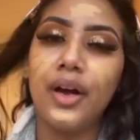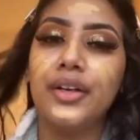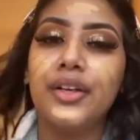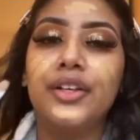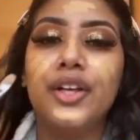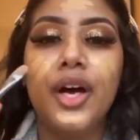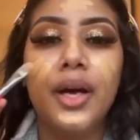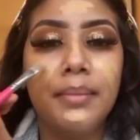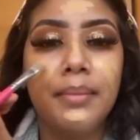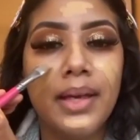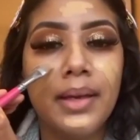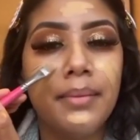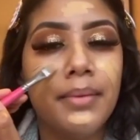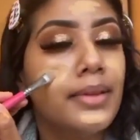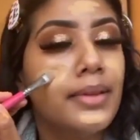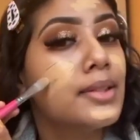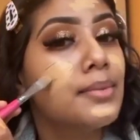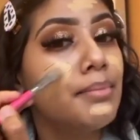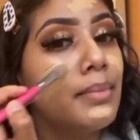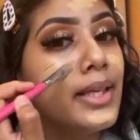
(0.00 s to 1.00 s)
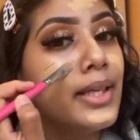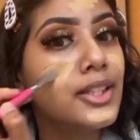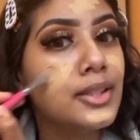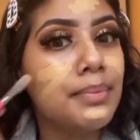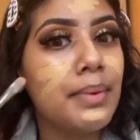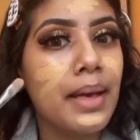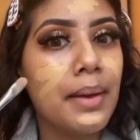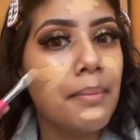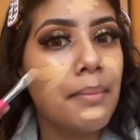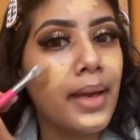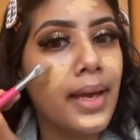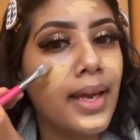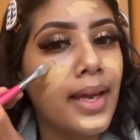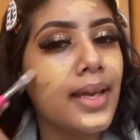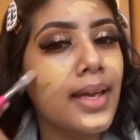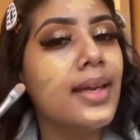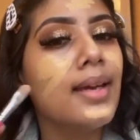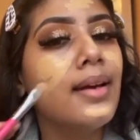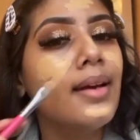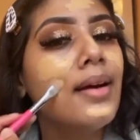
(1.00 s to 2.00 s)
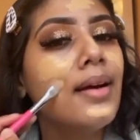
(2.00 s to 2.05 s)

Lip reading: me just being me.